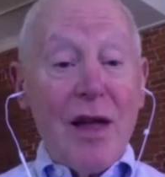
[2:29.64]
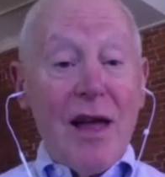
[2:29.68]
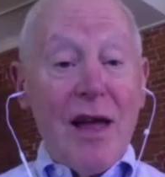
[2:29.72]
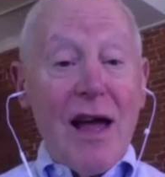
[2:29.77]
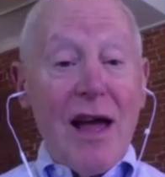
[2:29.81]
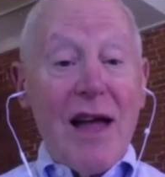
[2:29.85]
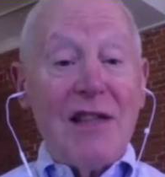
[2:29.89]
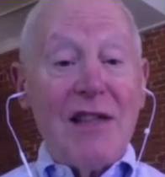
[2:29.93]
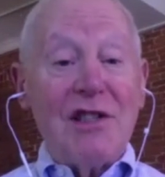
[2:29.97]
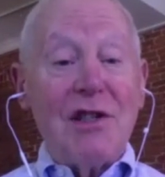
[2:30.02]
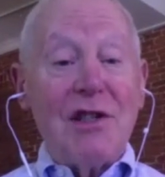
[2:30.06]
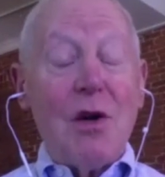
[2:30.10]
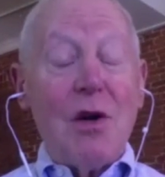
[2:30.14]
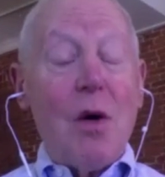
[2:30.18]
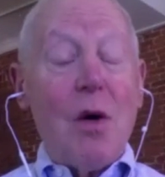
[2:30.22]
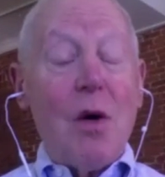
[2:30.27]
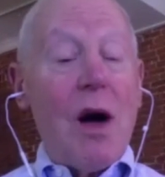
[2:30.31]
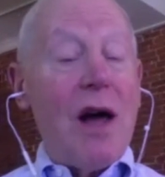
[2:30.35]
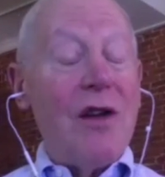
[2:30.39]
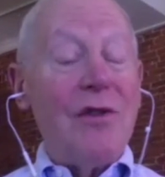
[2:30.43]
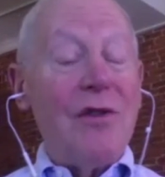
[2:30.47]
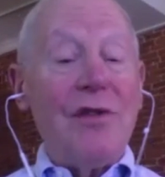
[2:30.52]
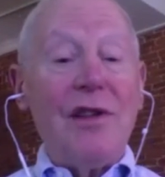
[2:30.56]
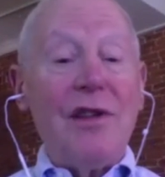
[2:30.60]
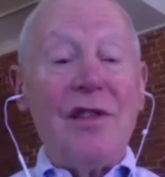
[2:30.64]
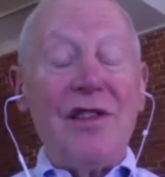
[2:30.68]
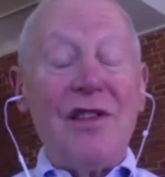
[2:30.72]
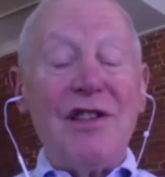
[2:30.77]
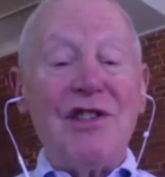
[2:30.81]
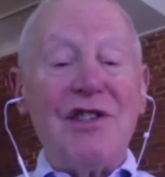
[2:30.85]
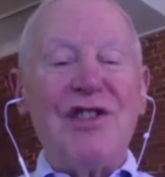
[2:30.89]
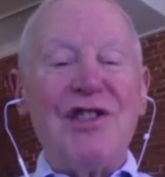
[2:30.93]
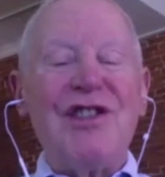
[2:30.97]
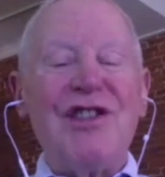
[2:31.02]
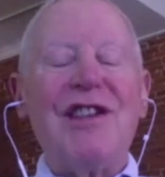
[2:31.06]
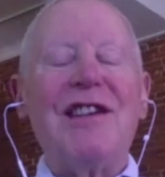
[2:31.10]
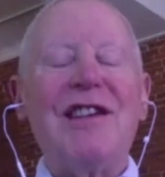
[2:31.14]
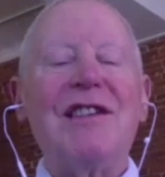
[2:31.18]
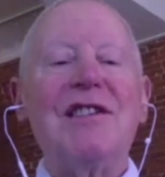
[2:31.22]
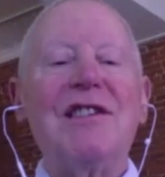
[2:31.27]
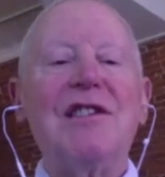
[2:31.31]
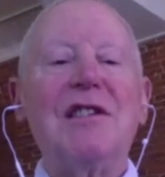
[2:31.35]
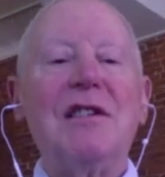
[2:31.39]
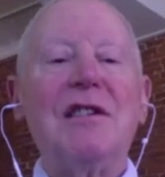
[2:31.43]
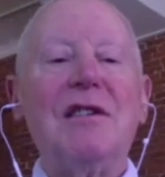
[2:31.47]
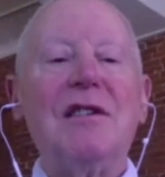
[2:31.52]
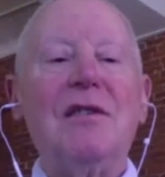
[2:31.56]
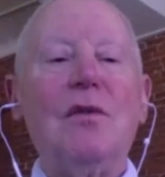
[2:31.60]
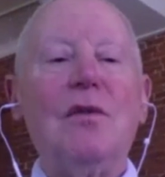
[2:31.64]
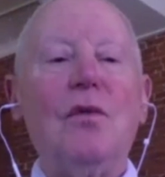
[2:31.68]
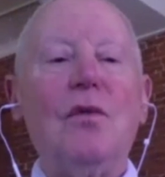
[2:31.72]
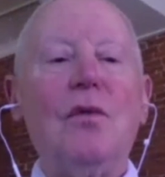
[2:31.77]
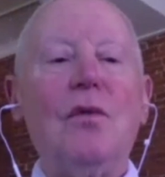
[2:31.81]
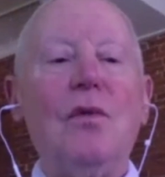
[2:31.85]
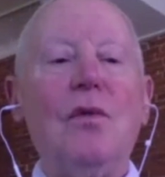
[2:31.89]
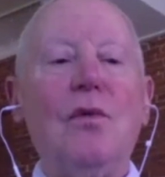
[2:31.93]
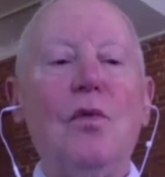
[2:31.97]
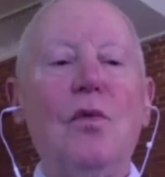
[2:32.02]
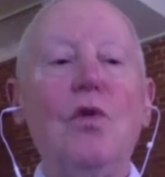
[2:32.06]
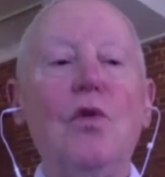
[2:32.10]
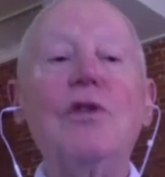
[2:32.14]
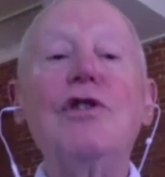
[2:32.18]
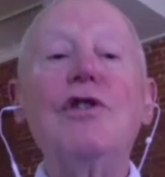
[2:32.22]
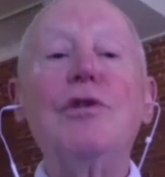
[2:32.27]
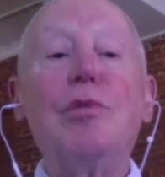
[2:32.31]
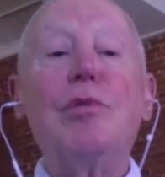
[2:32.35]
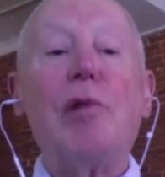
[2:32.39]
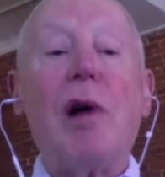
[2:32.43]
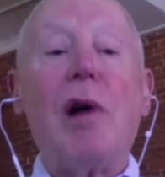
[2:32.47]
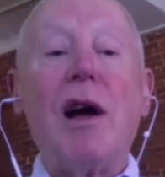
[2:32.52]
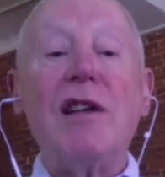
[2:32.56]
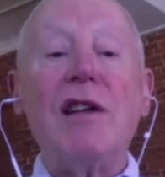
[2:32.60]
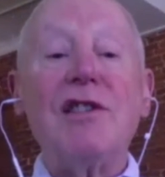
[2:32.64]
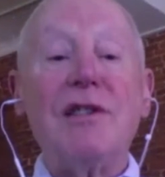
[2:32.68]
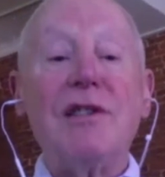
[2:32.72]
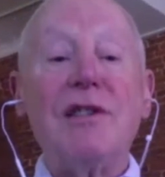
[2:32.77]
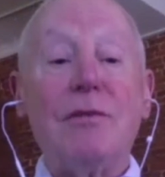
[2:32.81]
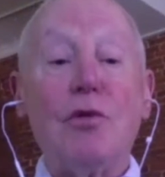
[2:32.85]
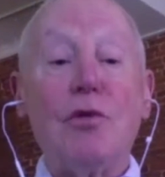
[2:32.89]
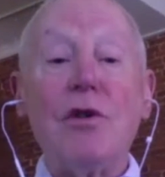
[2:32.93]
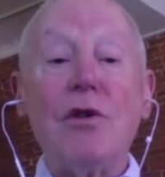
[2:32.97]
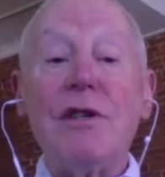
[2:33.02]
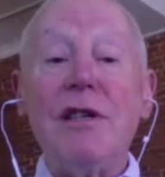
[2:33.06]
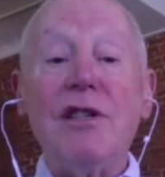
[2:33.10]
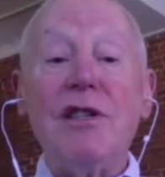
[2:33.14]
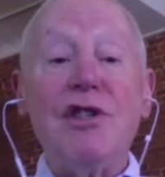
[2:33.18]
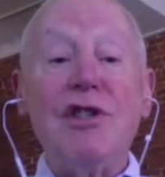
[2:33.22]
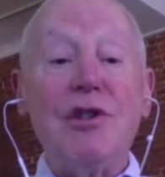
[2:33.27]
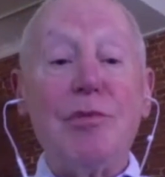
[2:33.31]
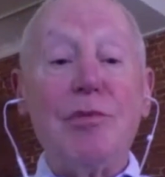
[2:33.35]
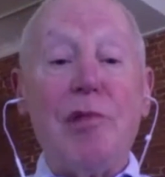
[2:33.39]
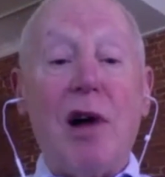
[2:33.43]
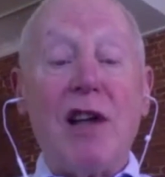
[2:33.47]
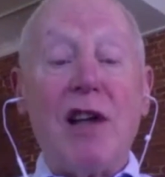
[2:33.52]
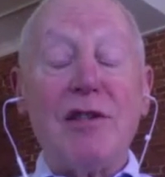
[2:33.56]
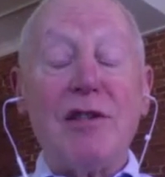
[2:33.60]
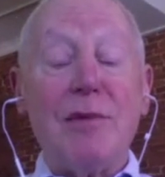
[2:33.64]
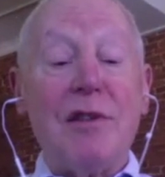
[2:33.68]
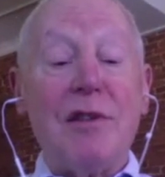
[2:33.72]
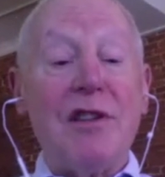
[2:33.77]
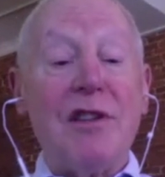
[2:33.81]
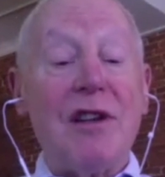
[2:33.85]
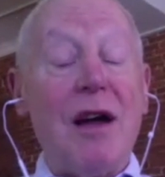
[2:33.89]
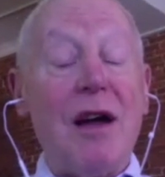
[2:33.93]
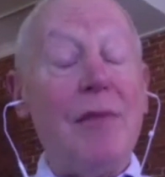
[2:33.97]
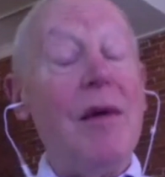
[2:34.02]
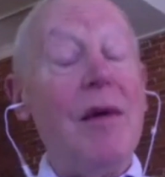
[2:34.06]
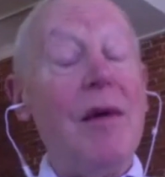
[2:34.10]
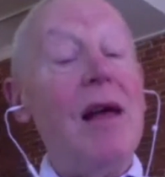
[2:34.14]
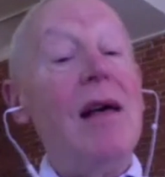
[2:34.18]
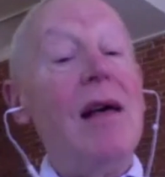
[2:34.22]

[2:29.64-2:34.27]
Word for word: And so I don't think these things would surprise him or did surprise him at the time.